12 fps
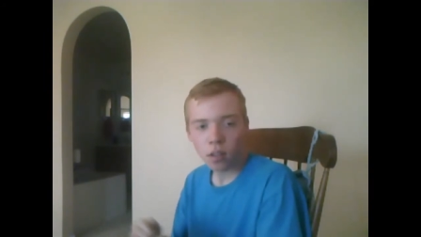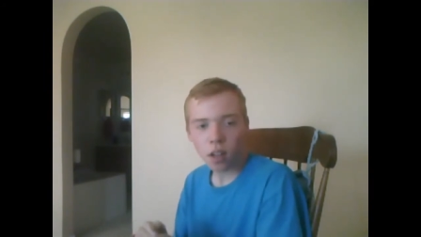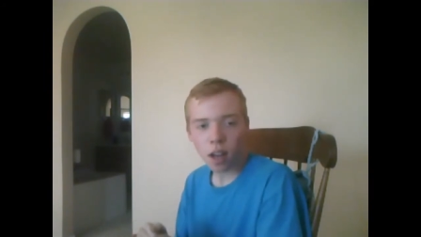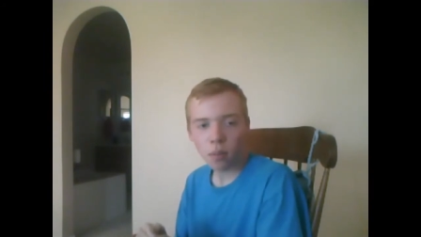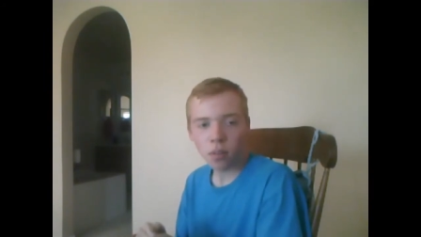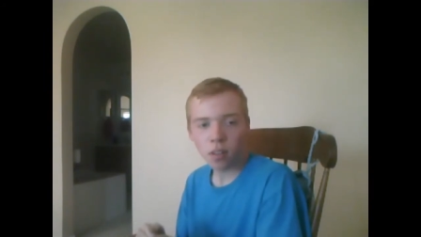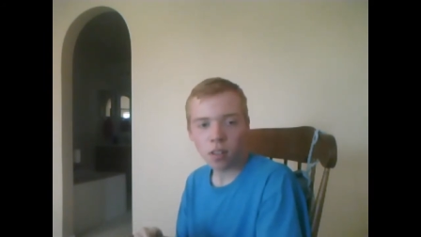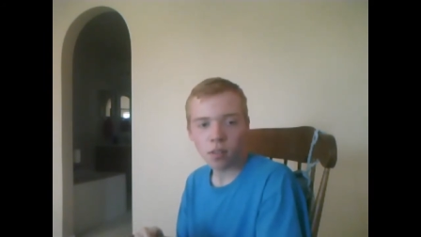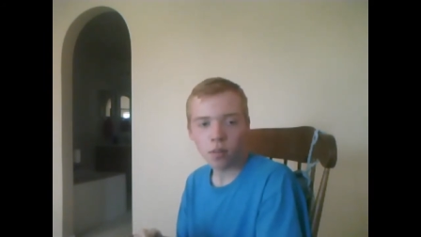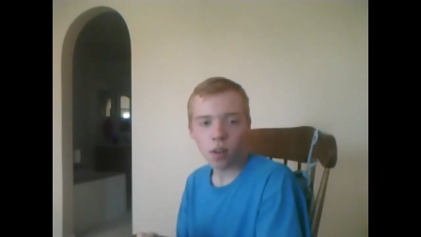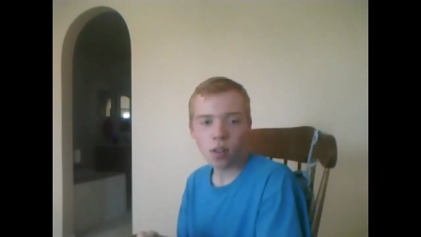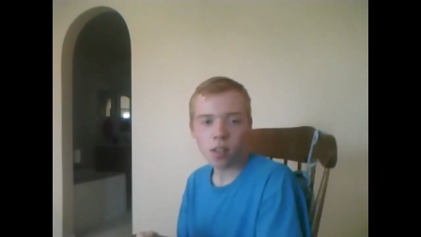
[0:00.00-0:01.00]
chapter, in these
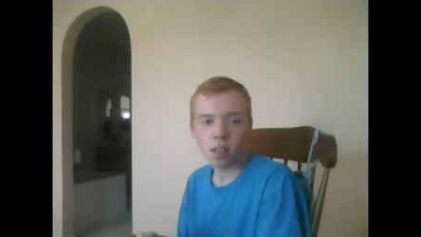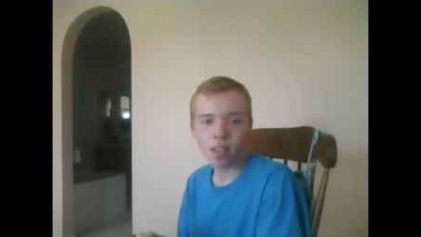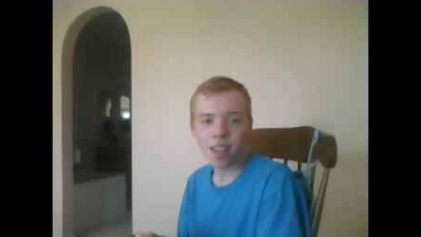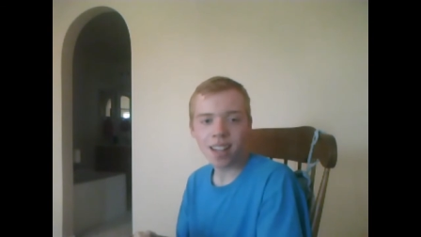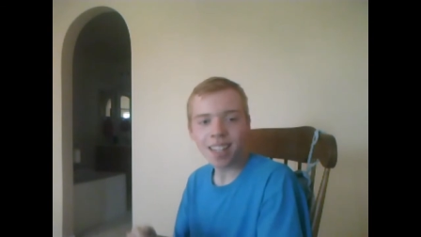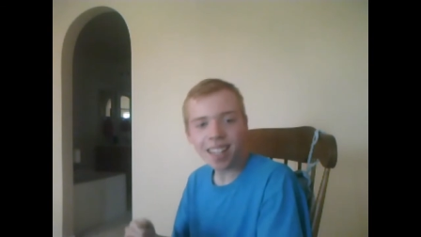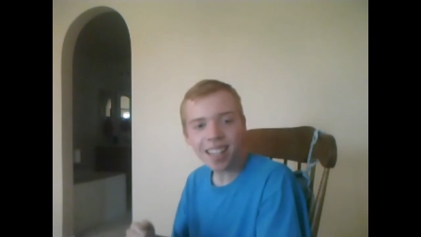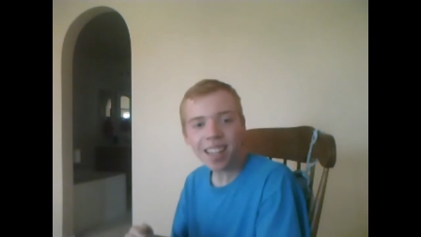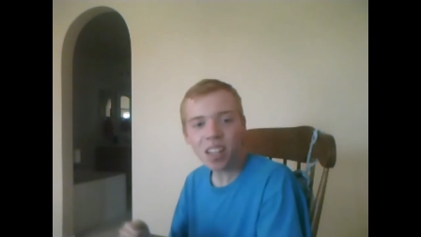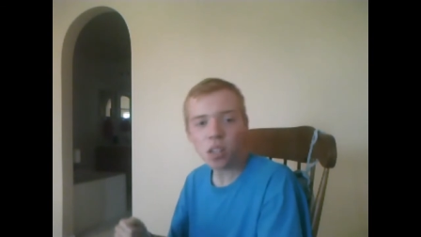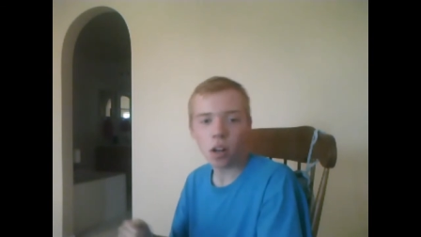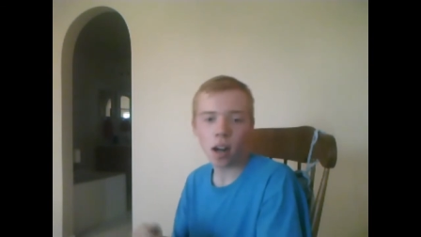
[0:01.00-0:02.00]
verses, that
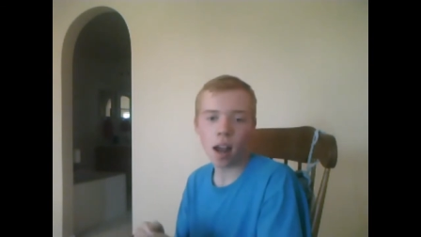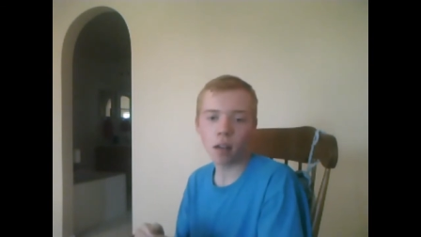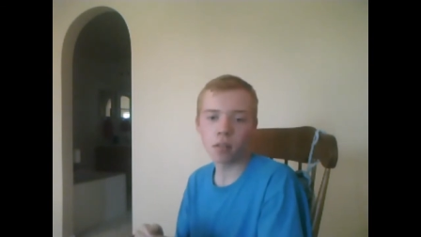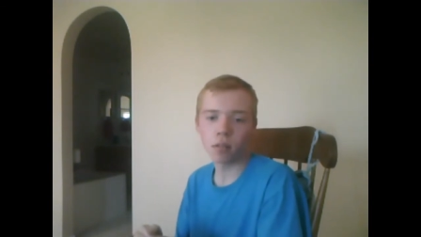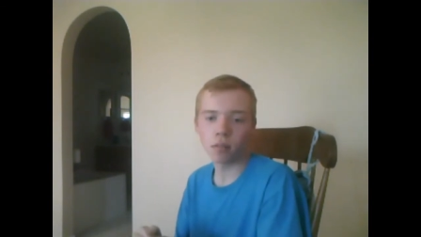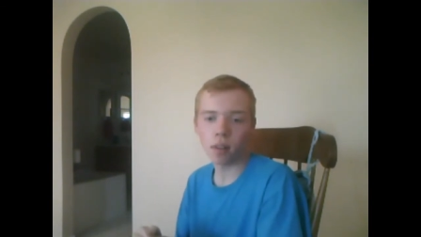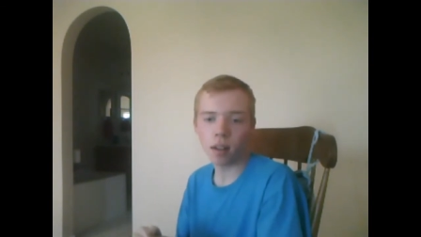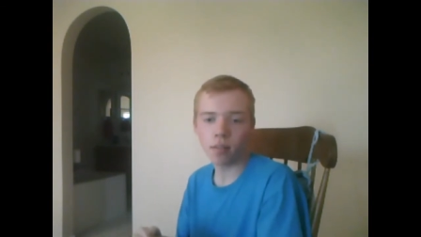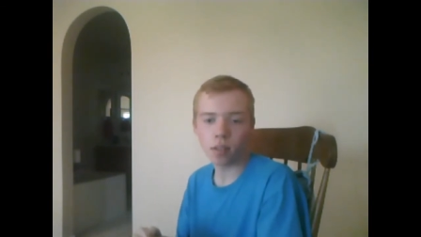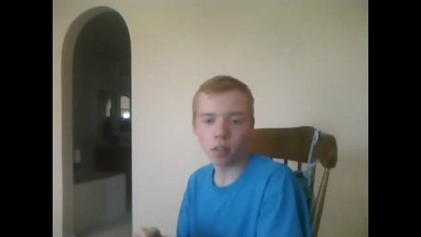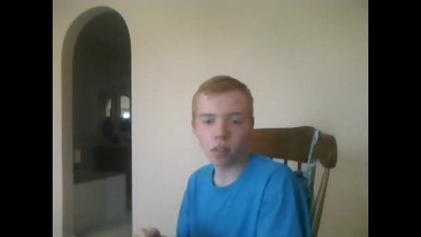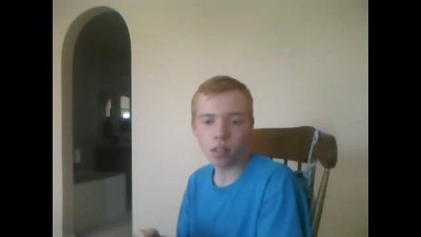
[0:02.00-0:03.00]
He is our house of
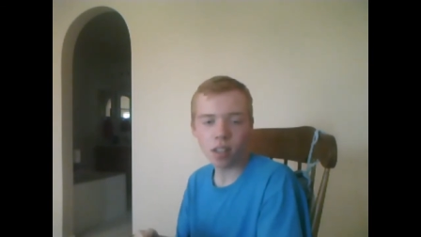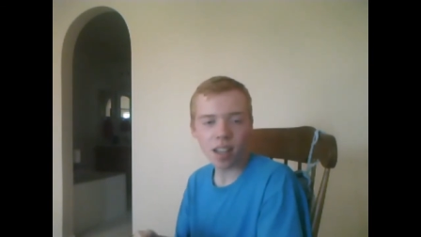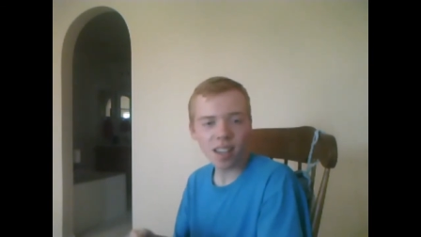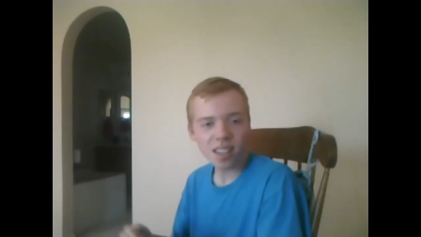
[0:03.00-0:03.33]
refuge.